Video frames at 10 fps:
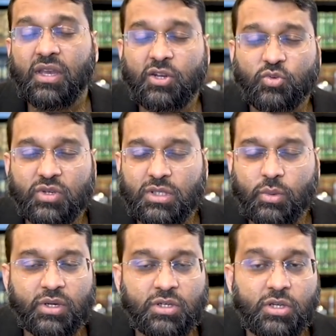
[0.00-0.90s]
It was the
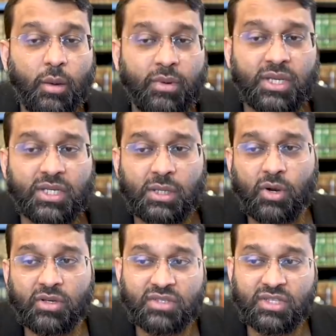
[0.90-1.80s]
one dominant
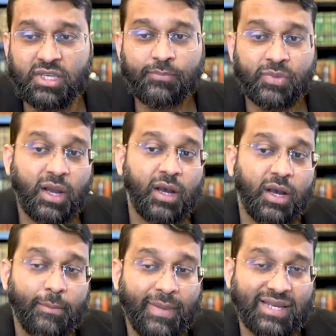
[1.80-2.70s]
amongst the
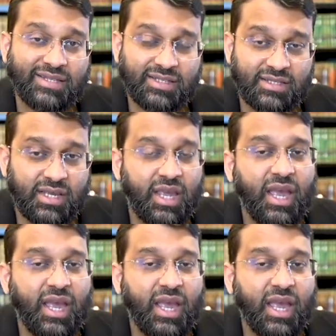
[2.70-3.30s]
uh, masses.